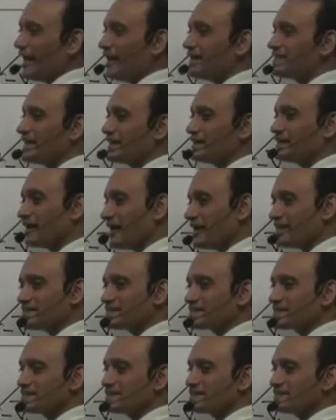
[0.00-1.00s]
A is at
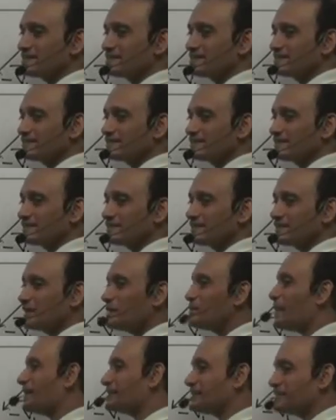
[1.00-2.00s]
rest.
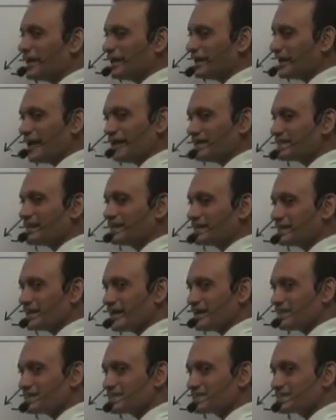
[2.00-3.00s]
Imagine that A is at
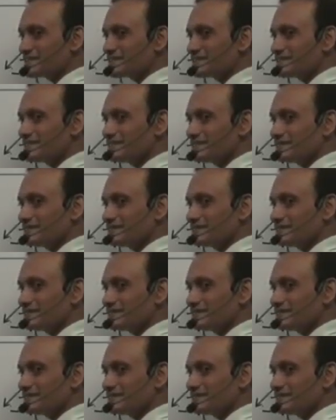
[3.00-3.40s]
rest.